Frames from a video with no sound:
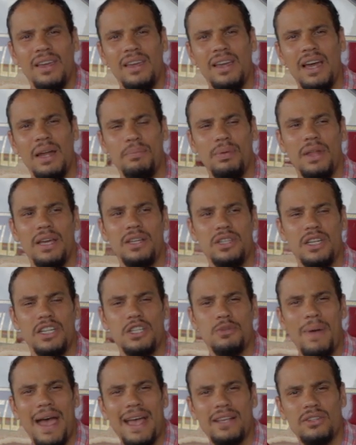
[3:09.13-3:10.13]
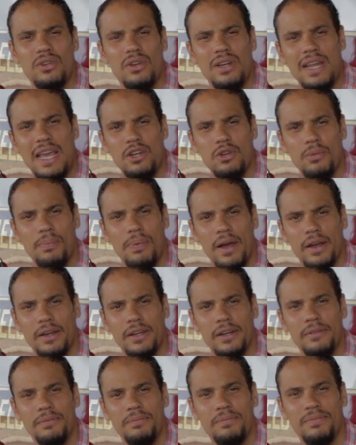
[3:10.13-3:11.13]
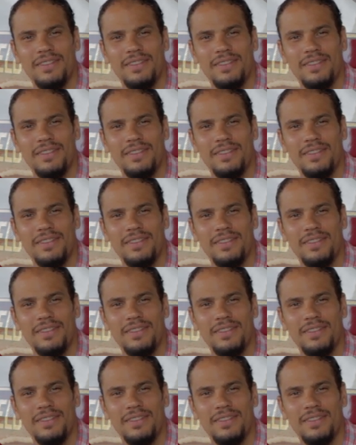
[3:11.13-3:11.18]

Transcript: God bless you. It's Pastor Daniel Parker.